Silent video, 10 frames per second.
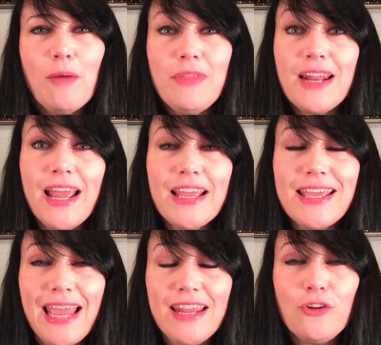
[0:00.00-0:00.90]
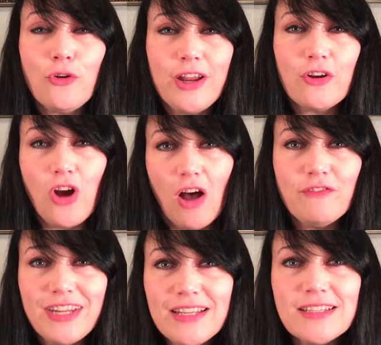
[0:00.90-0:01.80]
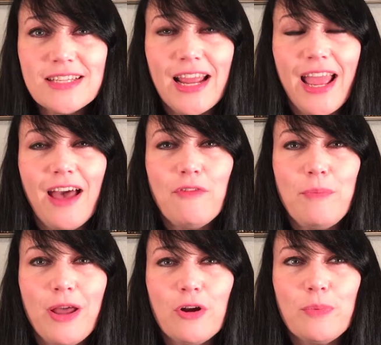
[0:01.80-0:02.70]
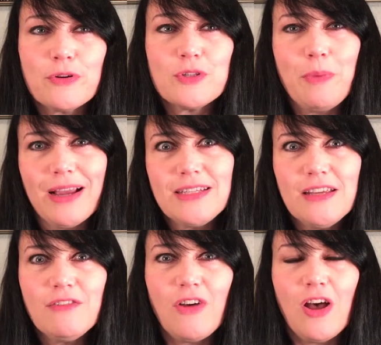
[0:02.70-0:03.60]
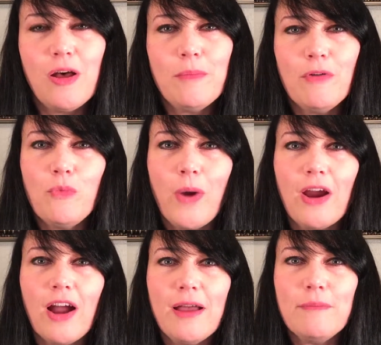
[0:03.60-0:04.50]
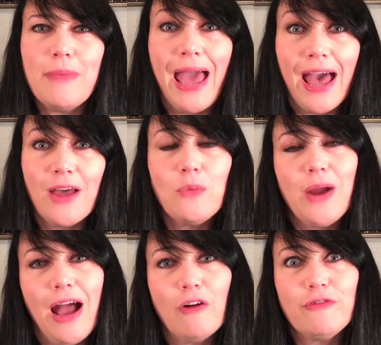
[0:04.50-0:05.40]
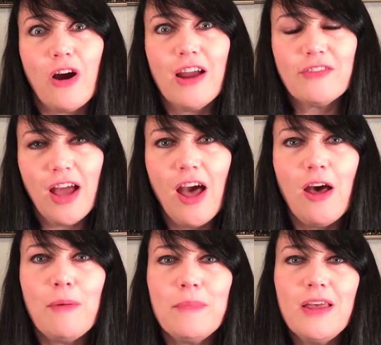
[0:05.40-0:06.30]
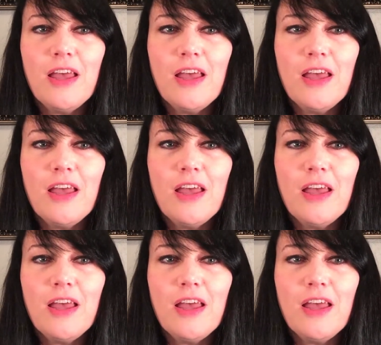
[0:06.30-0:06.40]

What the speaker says: then I gain greater confidence and I have a better perspective of where I'm at, how far I've come.